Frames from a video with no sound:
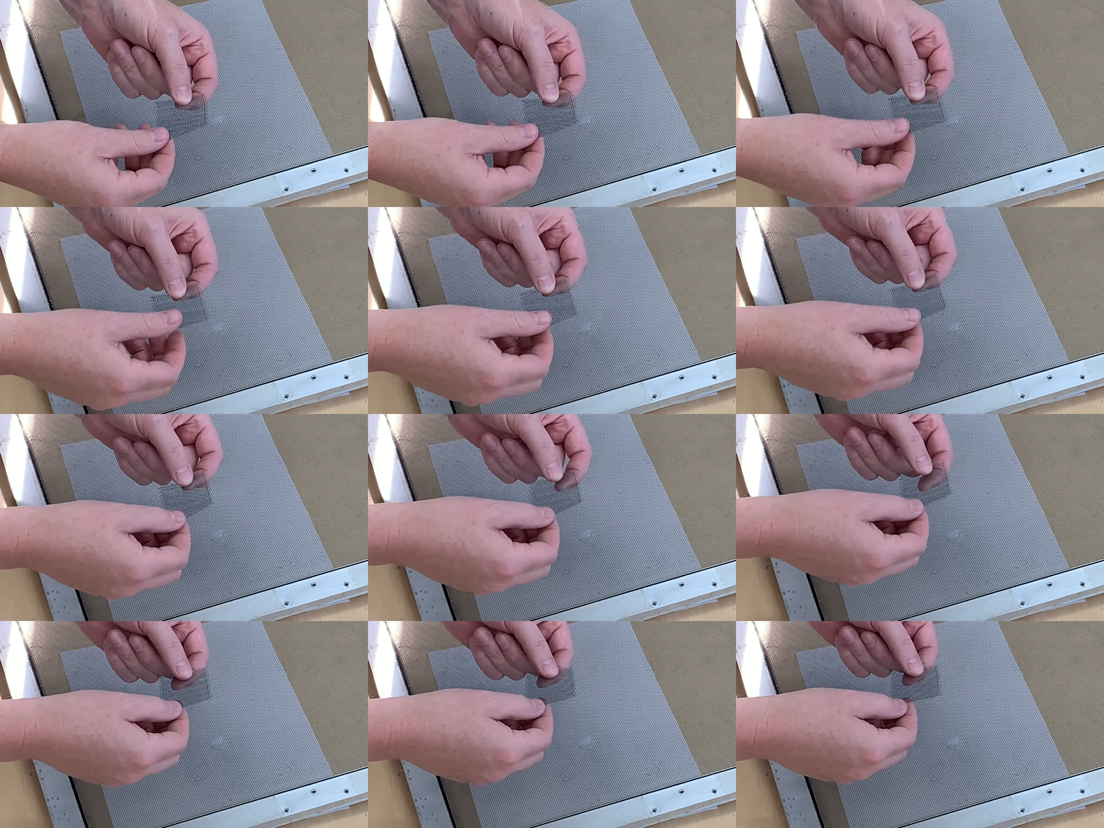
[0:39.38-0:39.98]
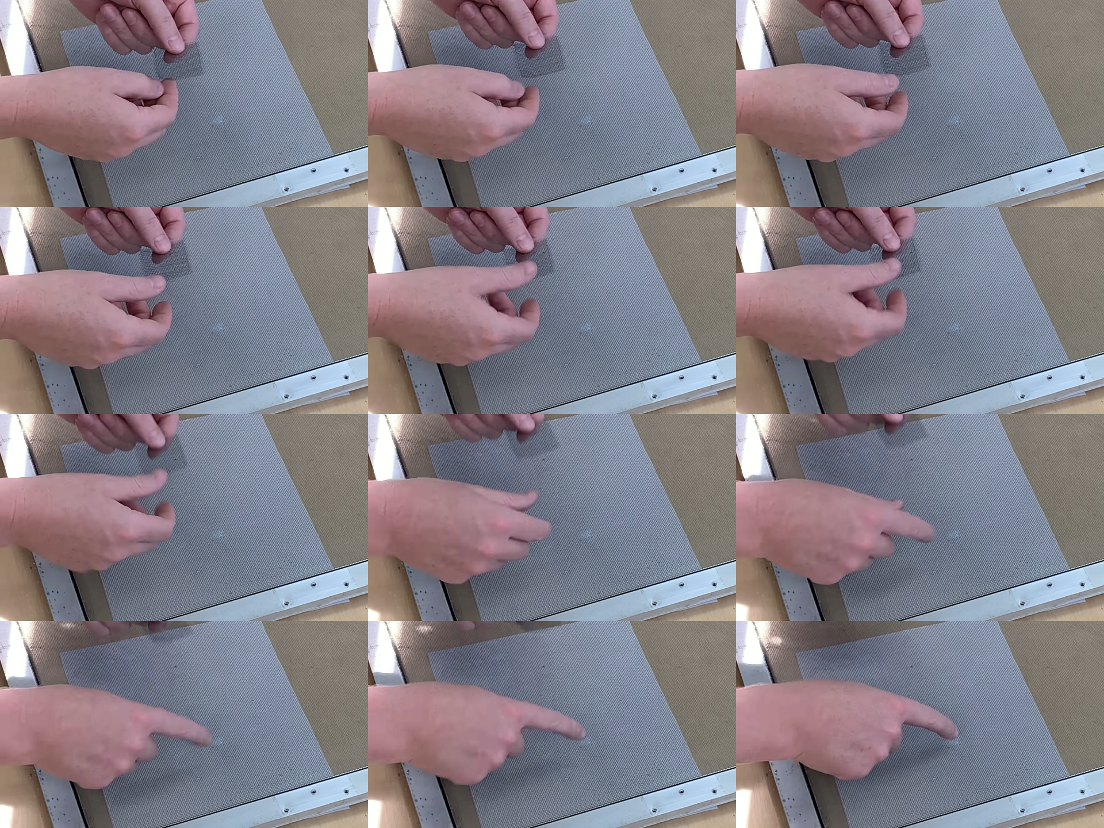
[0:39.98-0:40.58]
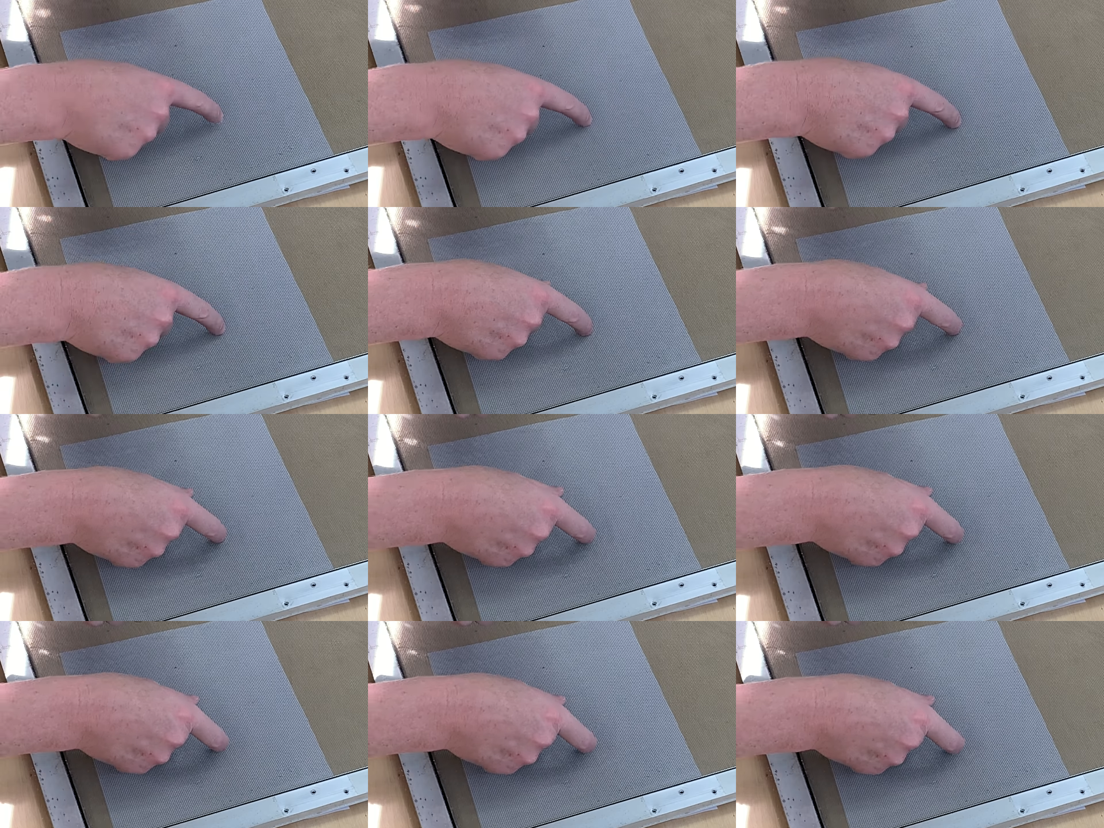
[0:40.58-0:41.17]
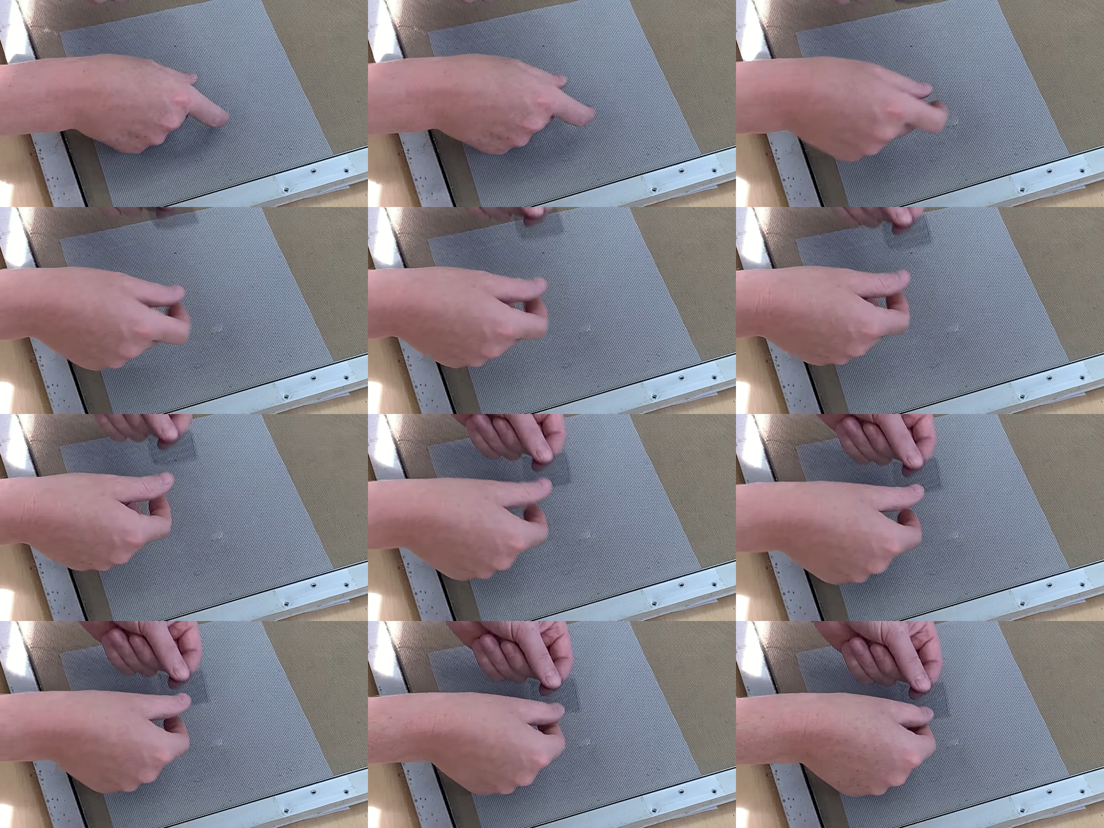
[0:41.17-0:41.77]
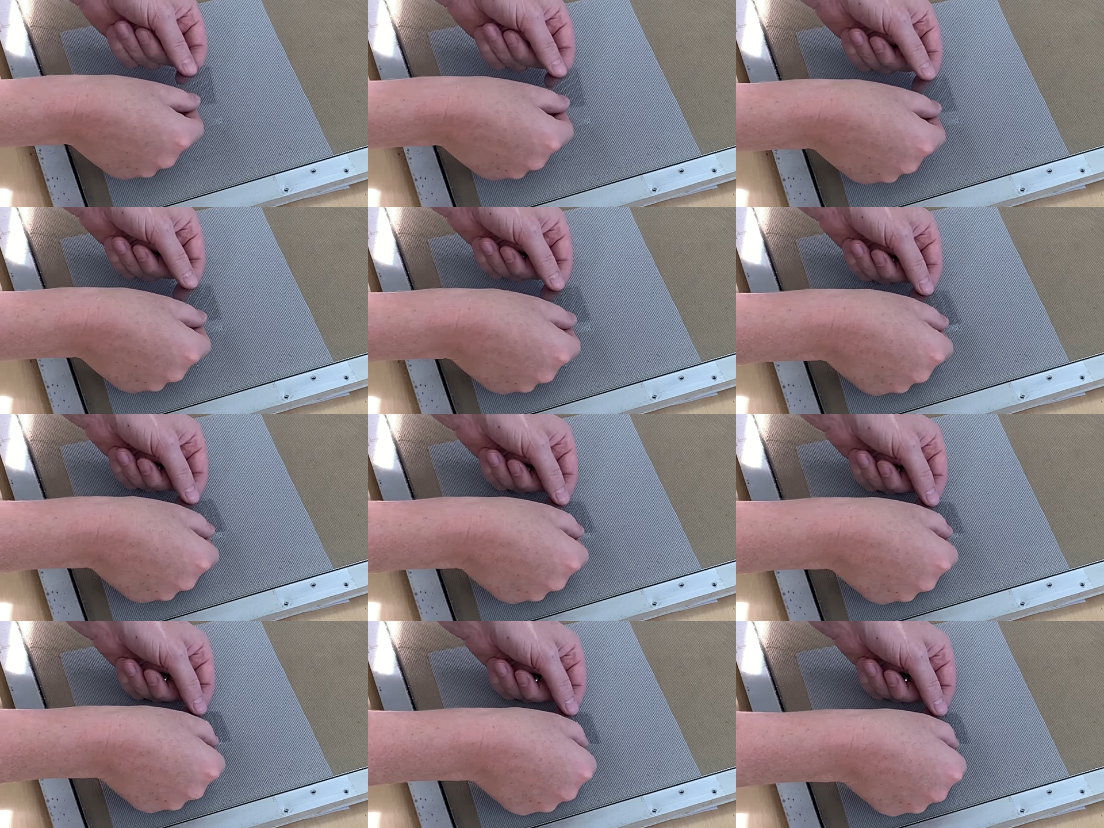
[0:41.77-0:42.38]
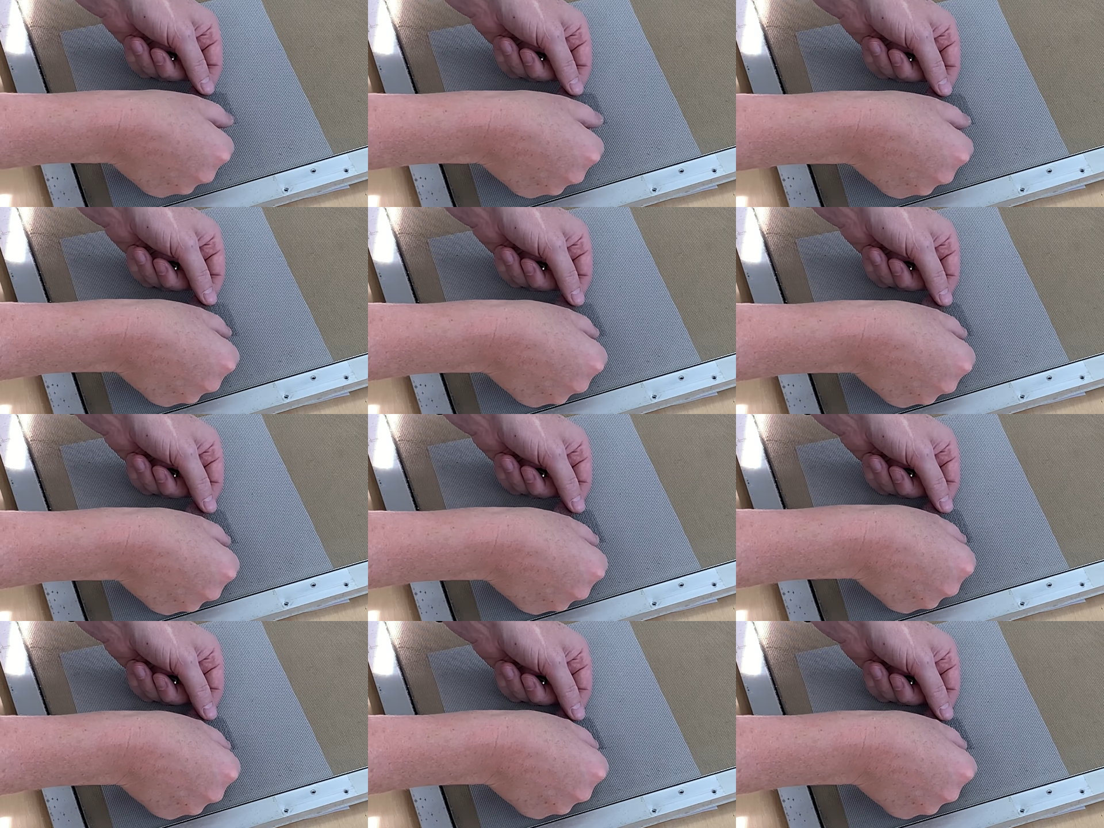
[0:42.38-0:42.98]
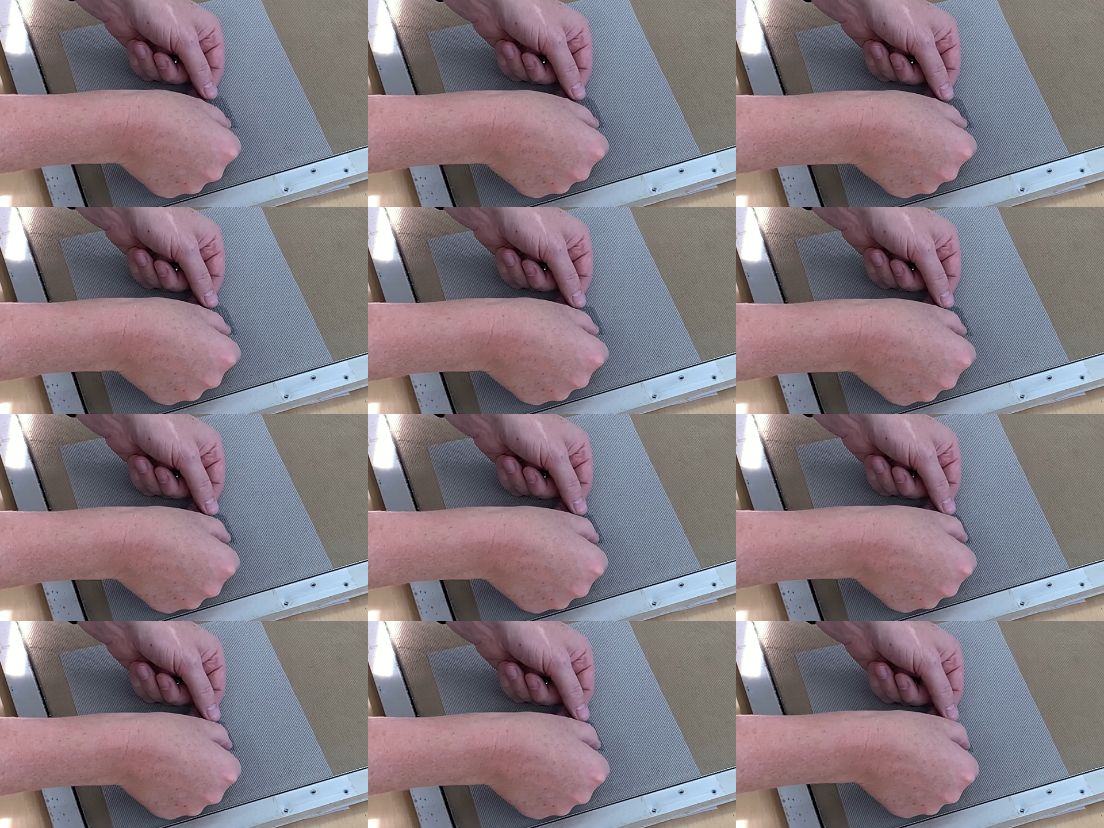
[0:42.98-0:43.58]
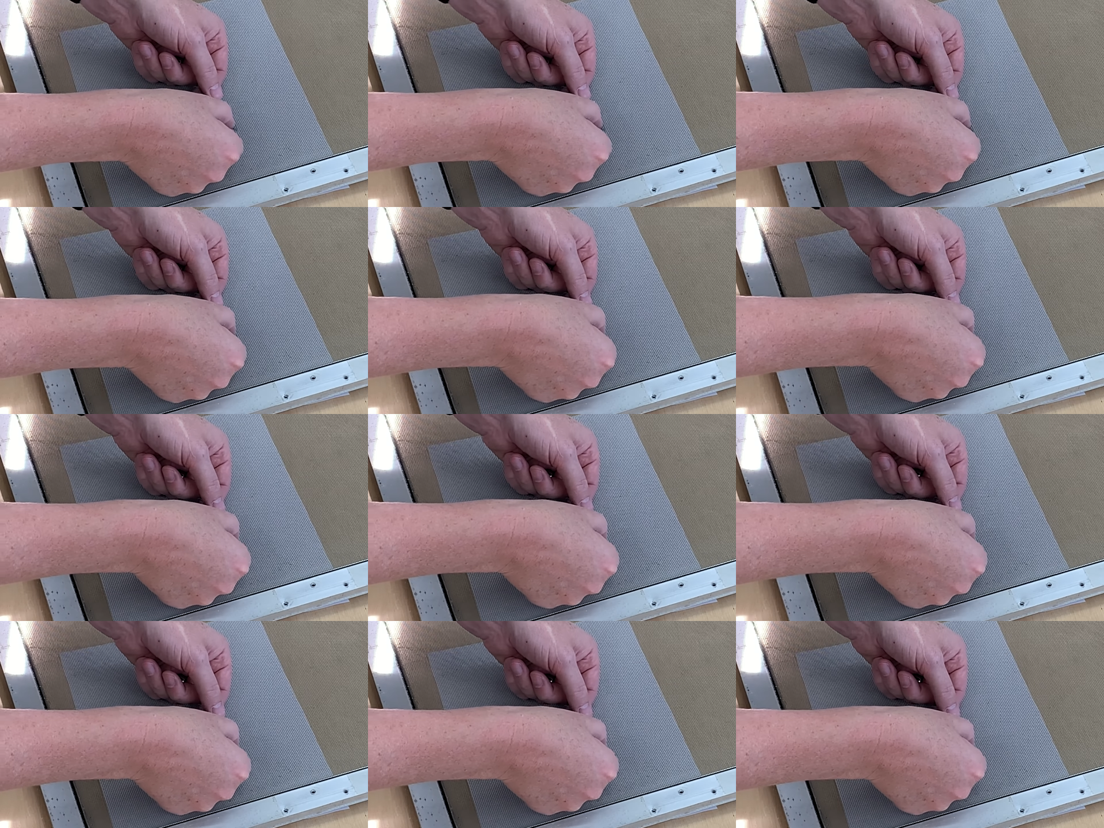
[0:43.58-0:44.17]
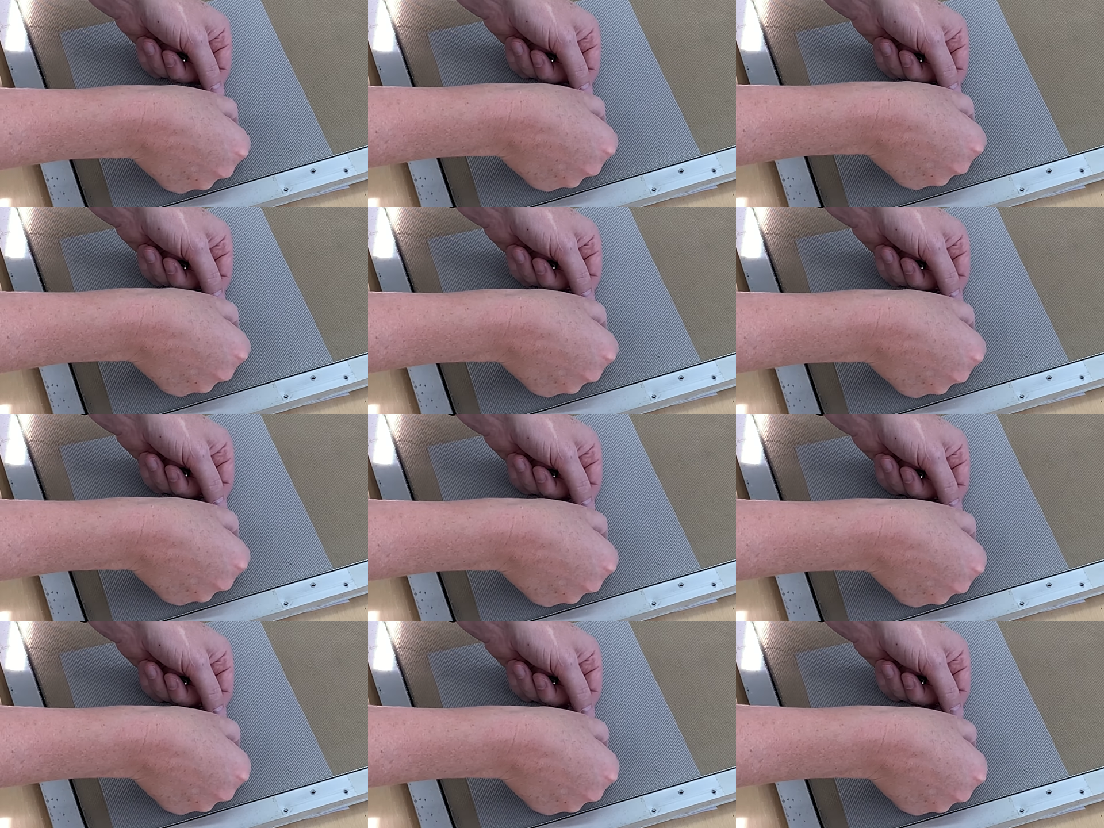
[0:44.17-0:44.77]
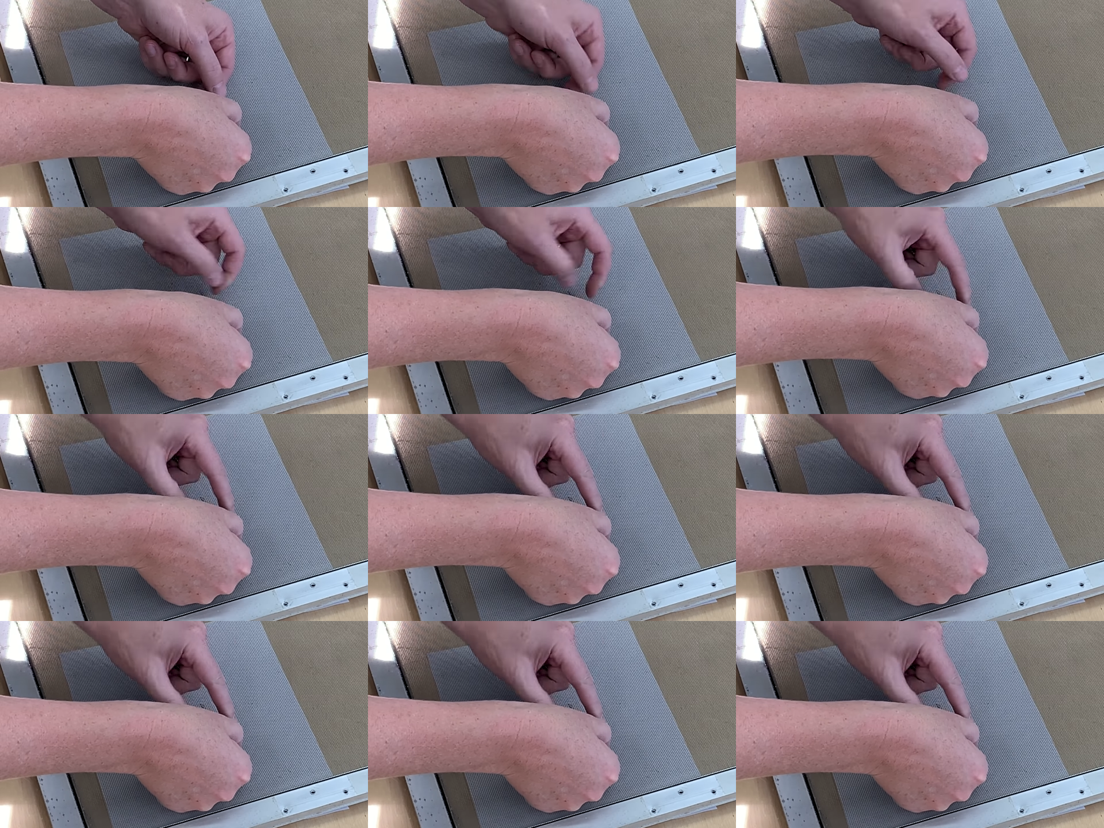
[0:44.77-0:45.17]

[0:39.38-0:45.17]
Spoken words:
No face is visible, so there are no lips to read.